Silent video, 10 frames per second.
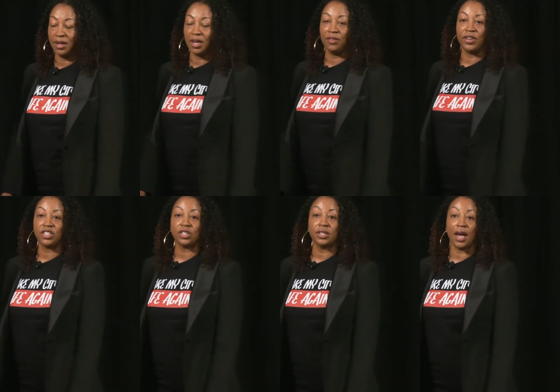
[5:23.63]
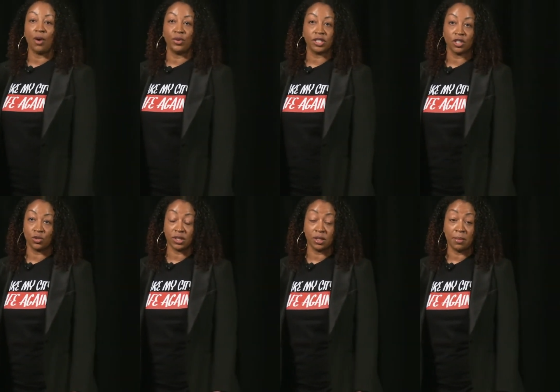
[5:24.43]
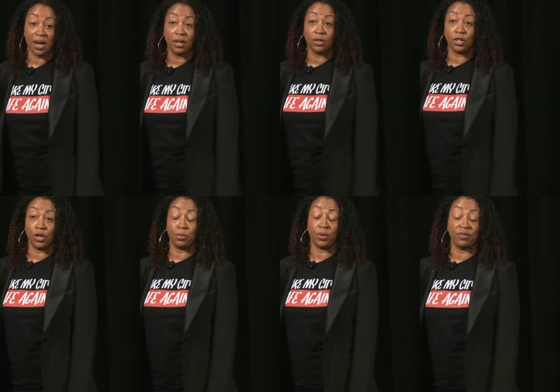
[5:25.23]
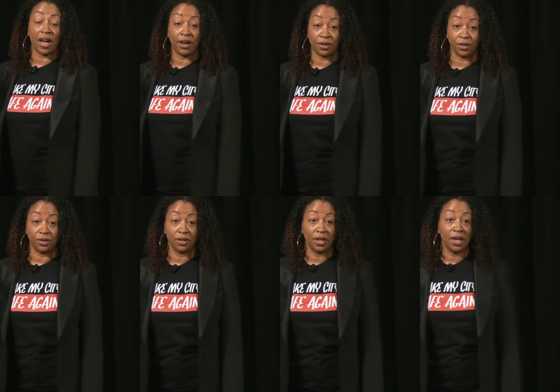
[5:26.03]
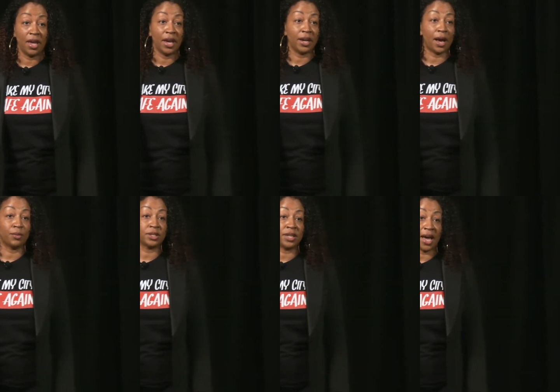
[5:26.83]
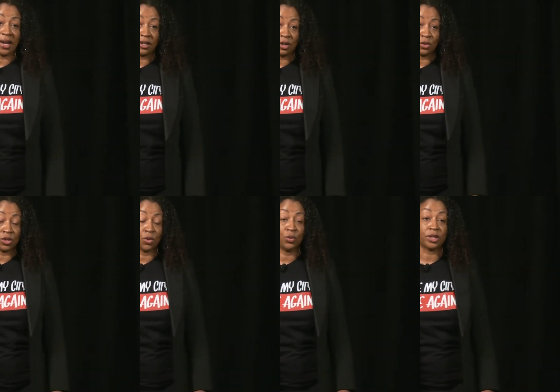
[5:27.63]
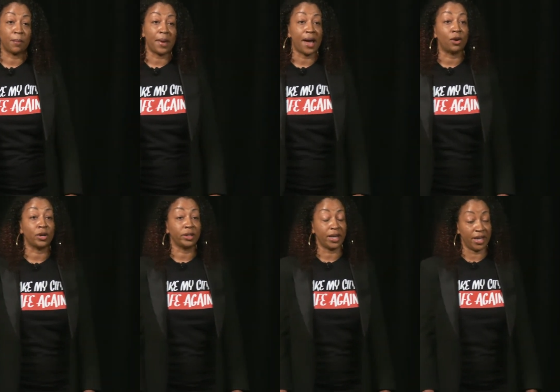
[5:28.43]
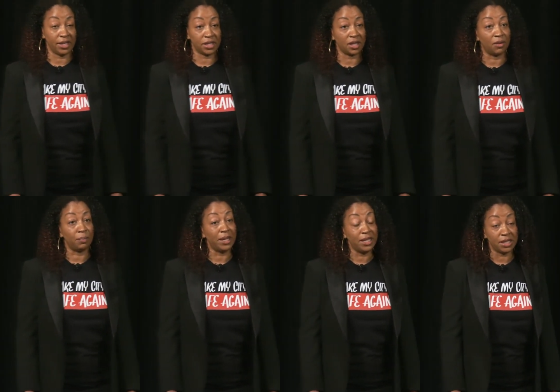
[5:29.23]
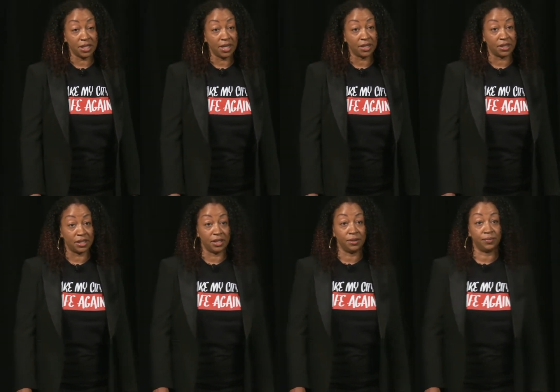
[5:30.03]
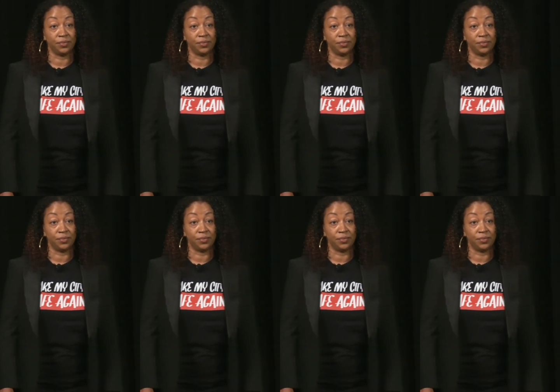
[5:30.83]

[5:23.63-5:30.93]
Eventually, I went to go see my healthcare provider, and I was diagnosed with a mild case of PTSD,